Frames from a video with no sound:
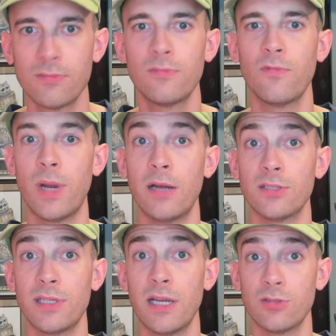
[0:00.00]
From my
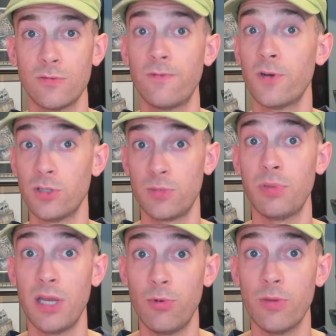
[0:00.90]
understanding, it was the first
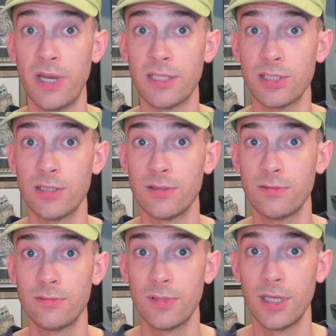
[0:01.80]
Playboy Mansion
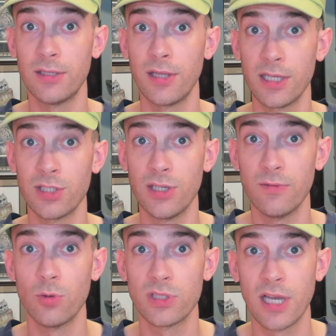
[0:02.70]
in Lake
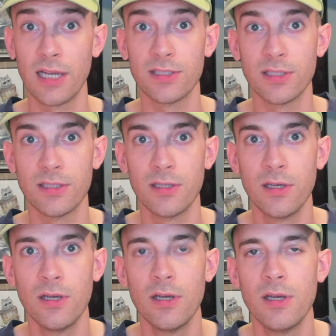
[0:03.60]
Geneva, Wisconsin
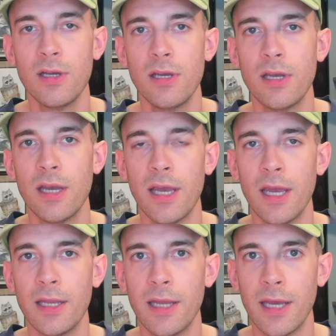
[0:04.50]

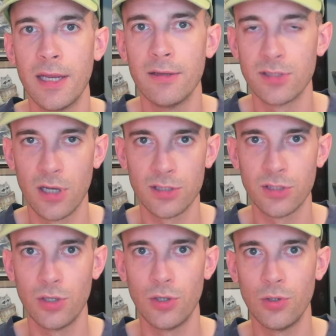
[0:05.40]
and then there's
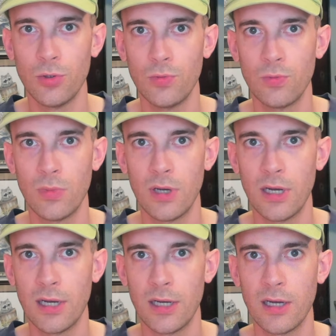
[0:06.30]
also
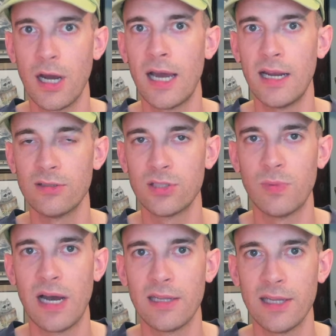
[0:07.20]
uh, a hideout
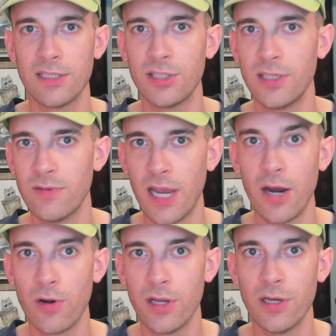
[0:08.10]
spot, Lake Geneva
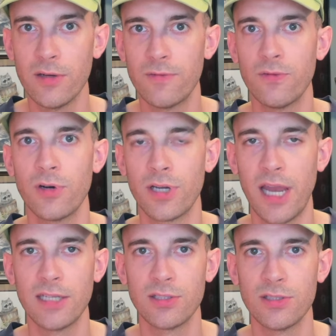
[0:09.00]
area for
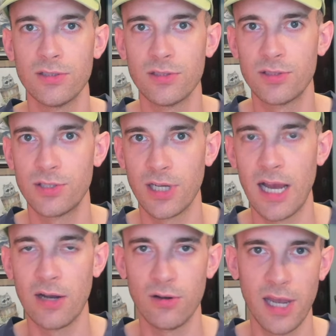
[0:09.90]
gangsters,
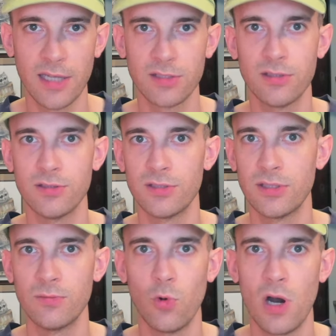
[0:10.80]
Chicago gangsters
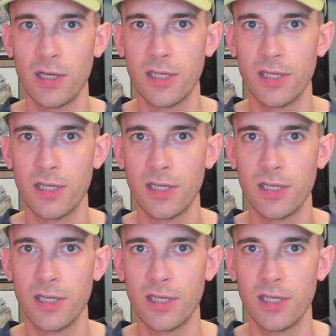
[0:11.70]
and Milwaukee